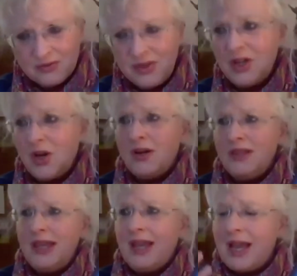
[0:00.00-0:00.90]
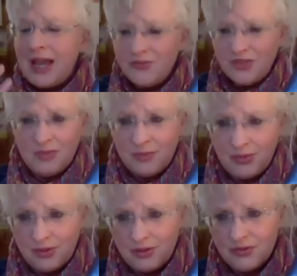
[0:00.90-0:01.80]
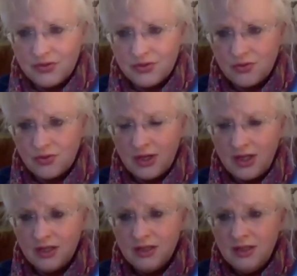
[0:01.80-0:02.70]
You know, they have to be part of the story